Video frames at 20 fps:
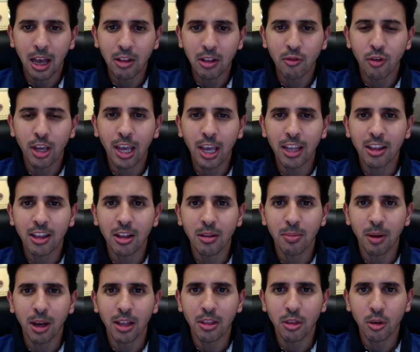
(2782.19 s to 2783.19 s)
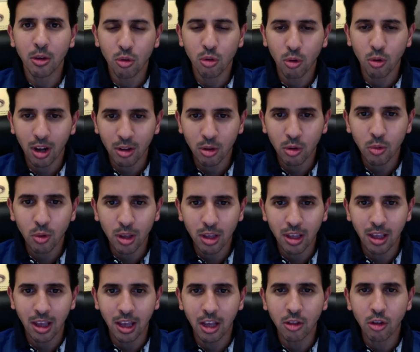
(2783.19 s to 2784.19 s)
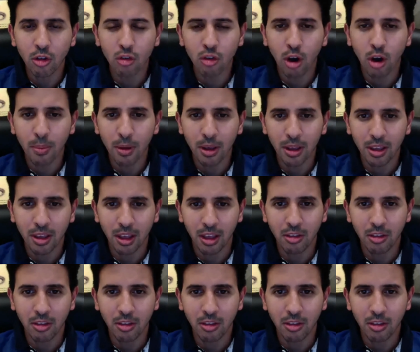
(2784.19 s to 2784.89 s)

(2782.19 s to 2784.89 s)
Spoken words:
advocated by those who are doing endoscopic